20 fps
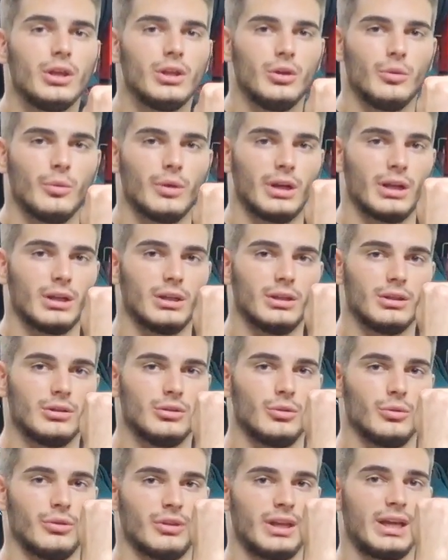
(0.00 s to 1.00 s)
You want to
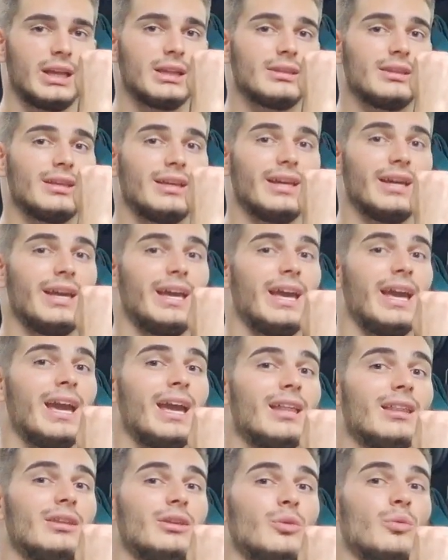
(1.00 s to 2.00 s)
do that,
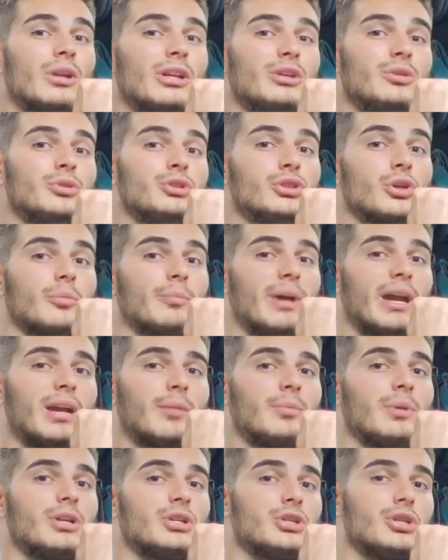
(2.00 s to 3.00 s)
and you want to use your
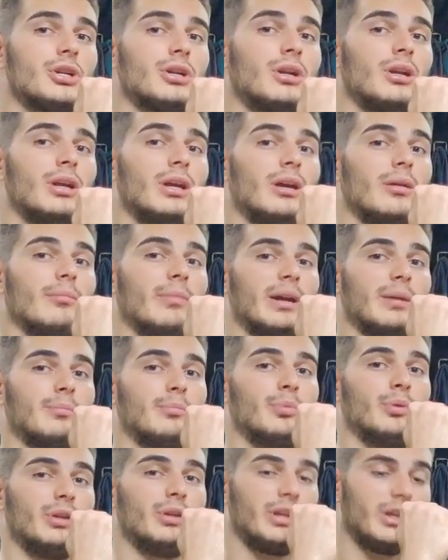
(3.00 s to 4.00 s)
back pressure by
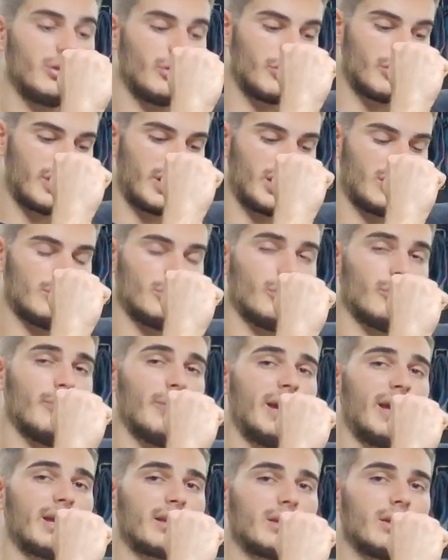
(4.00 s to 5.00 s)
pulling your elbow
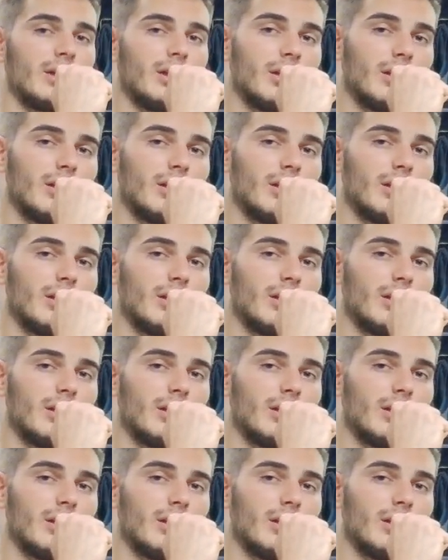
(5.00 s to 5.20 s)
back